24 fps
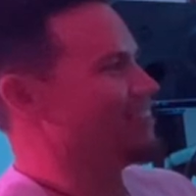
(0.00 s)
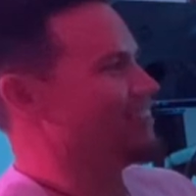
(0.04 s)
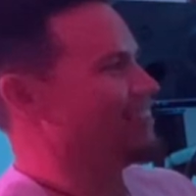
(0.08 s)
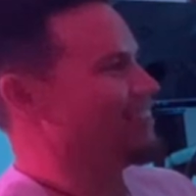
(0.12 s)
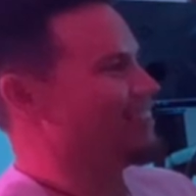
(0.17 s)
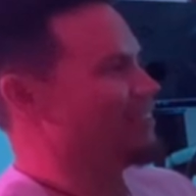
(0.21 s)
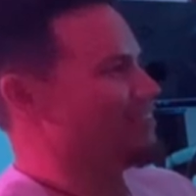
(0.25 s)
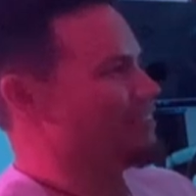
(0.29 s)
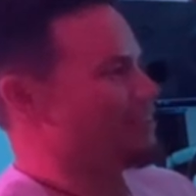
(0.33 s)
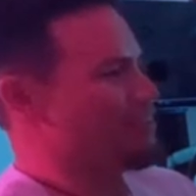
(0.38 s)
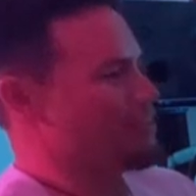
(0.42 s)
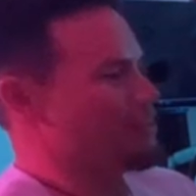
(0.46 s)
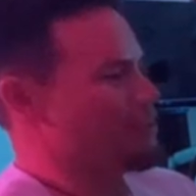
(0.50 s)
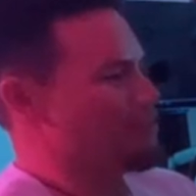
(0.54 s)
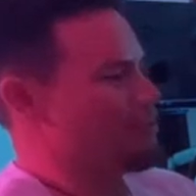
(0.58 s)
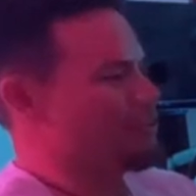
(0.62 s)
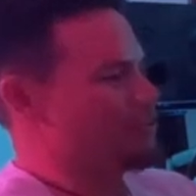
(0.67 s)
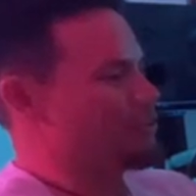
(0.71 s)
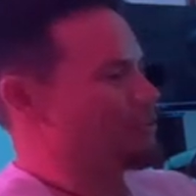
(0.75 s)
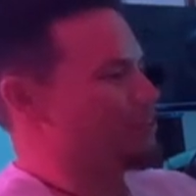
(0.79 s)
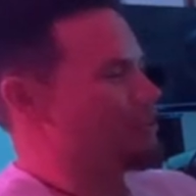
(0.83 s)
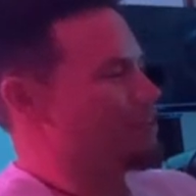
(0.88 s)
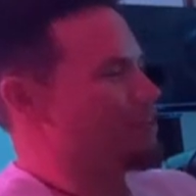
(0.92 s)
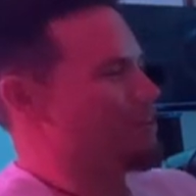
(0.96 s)
and then okay. did the
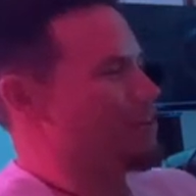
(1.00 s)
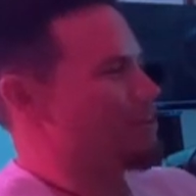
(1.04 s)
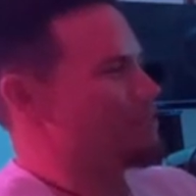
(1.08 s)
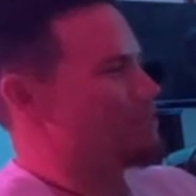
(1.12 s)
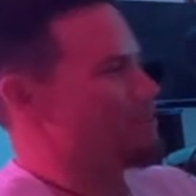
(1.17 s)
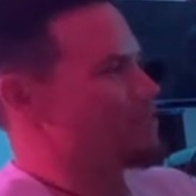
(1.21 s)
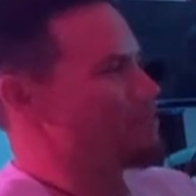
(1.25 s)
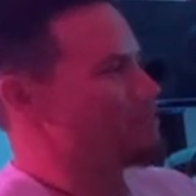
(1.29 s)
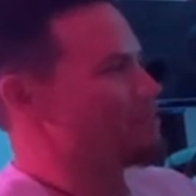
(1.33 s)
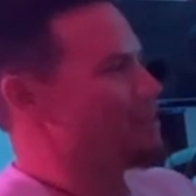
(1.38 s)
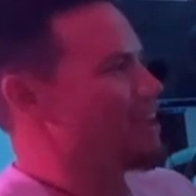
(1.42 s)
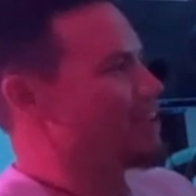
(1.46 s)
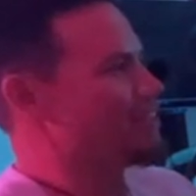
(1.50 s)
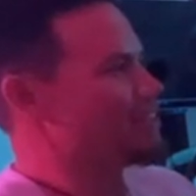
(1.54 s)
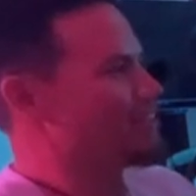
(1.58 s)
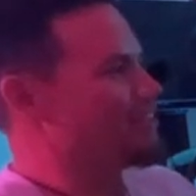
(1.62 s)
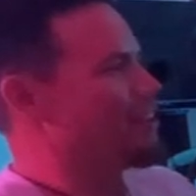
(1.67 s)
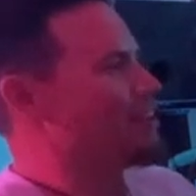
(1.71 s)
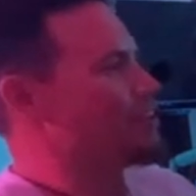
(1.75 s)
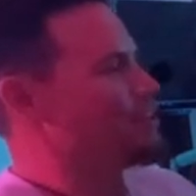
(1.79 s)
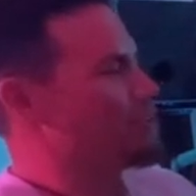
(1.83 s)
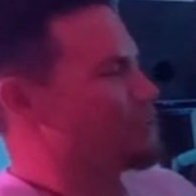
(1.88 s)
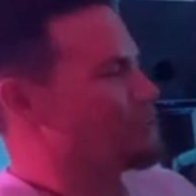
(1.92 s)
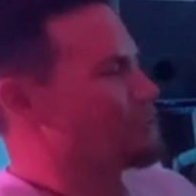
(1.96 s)
whole story of how I met the
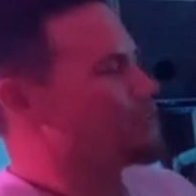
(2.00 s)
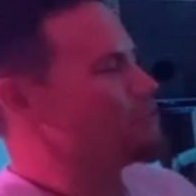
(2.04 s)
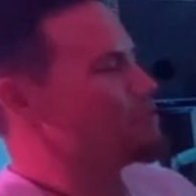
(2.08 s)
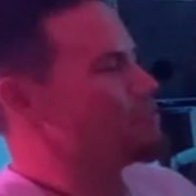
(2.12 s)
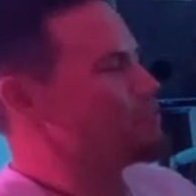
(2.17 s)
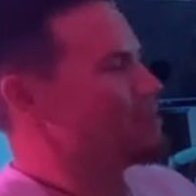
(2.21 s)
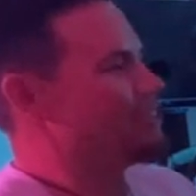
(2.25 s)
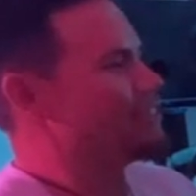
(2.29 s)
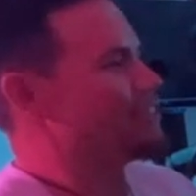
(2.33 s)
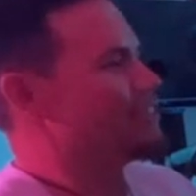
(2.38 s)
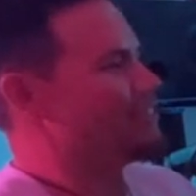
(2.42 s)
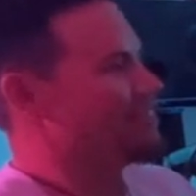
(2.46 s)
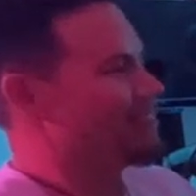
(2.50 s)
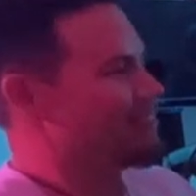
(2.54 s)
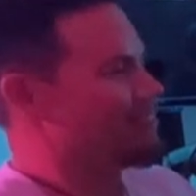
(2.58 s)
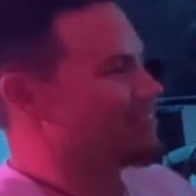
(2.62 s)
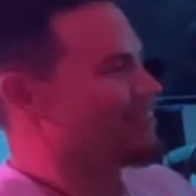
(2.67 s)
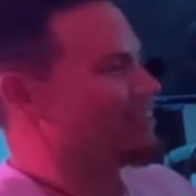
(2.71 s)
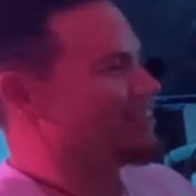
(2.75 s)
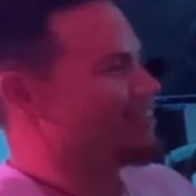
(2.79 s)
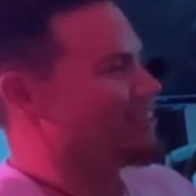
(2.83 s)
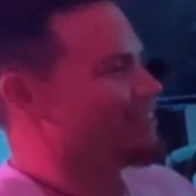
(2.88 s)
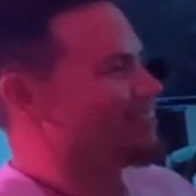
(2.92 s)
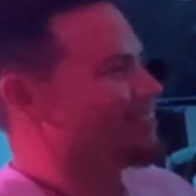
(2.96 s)
pastor. I know you're too oh, busy to.
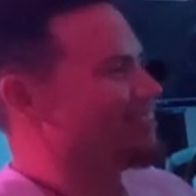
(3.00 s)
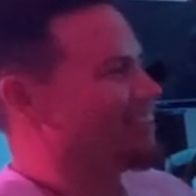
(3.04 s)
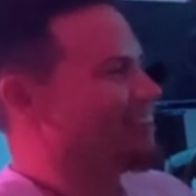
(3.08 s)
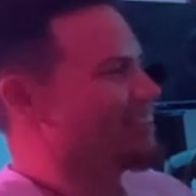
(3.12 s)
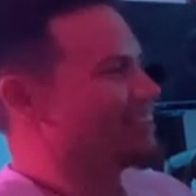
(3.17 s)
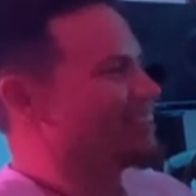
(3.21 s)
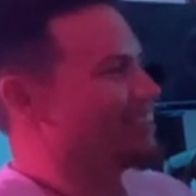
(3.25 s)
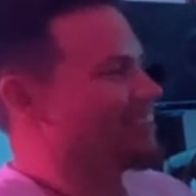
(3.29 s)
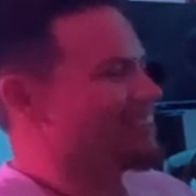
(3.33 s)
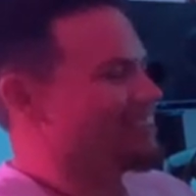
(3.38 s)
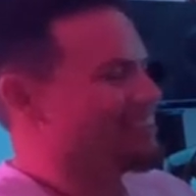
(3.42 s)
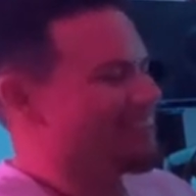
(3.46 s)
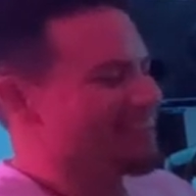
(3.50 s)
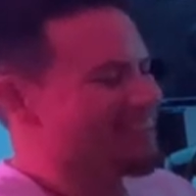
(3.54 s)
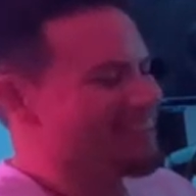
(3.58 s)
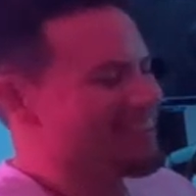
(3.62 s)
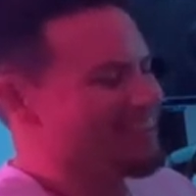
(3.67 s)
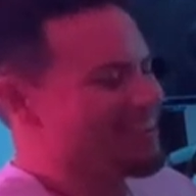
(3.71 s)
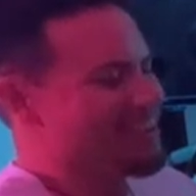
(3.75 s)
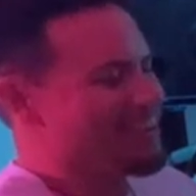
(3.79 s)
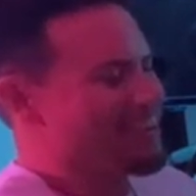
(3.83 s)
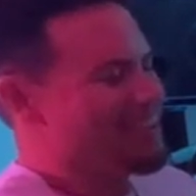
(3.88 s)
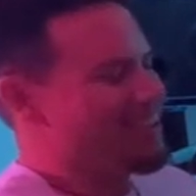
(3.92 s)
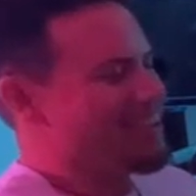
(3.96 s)
Sick. I, know, I get it.
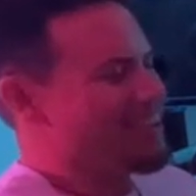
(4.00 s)
Okay.